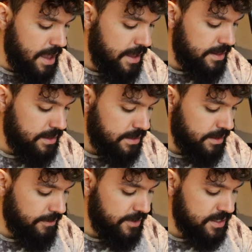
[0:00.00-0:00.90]
and
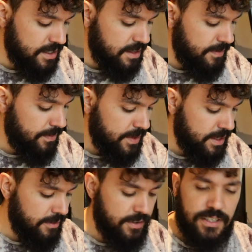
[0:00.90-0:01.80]
the visa
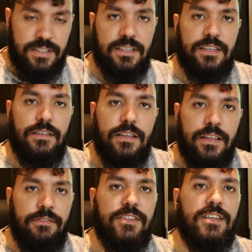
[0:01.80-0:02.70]

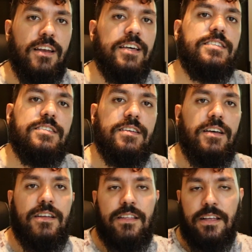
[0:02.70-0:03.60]
list
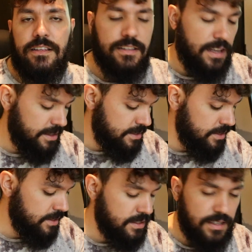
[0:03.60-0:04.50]
that
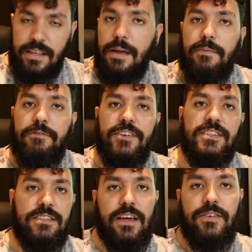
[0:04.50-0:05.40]
is the type of
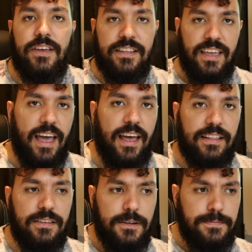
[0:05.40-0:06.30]
visas that you can
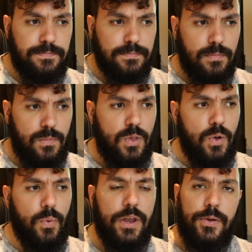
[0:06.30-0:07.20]
get
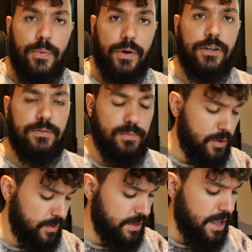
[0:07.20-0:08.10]
when you wanted to
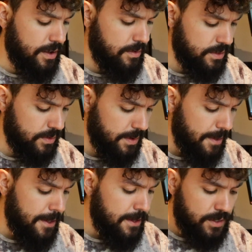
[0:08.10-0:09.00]
move to that country.
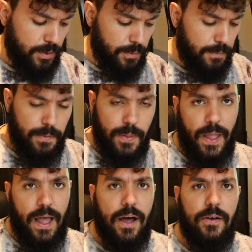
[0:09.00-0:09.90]
So
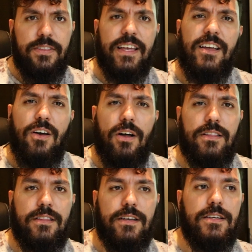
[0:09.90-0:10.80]
how they
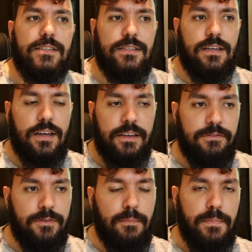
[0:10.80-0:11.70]
got this
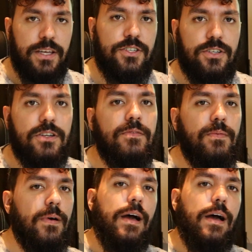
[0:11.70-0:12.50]
information